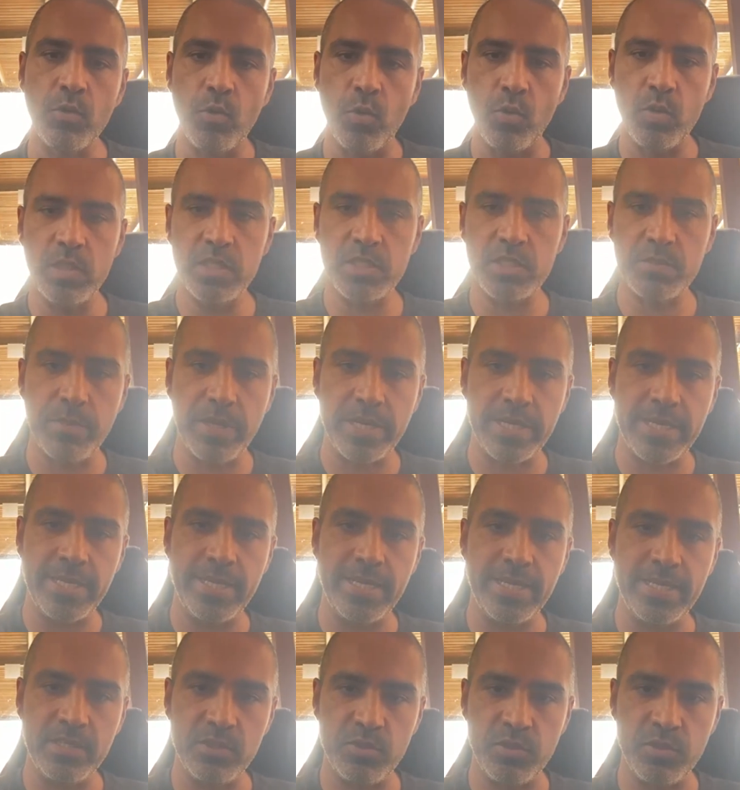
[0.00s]
all this money
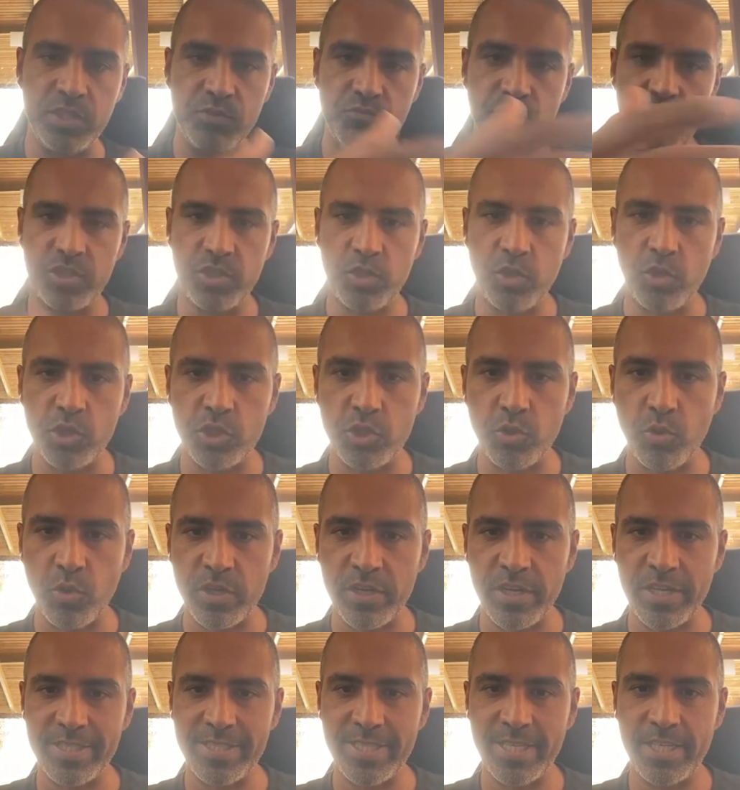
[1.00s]
into these research
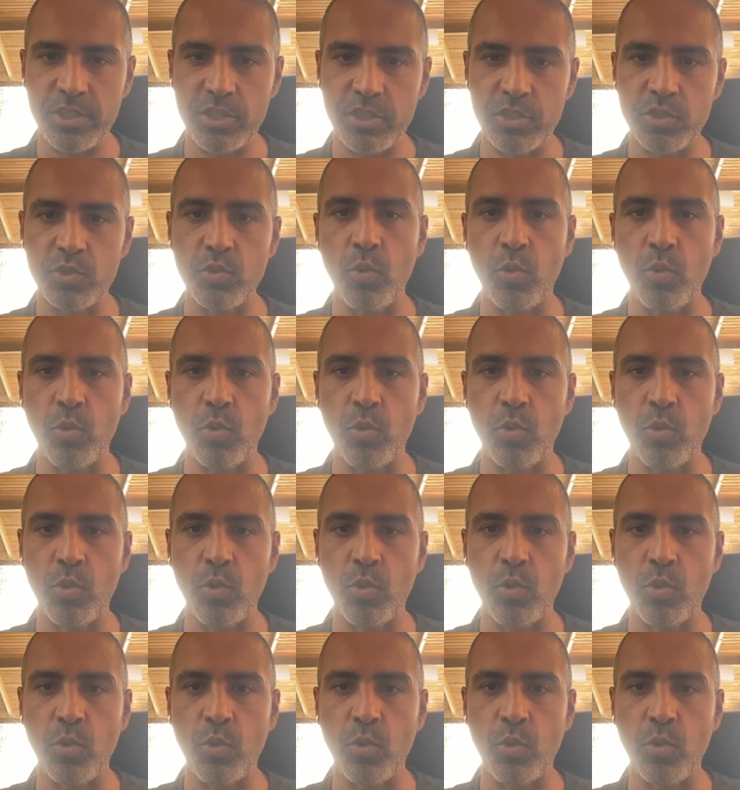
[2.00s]
organizations,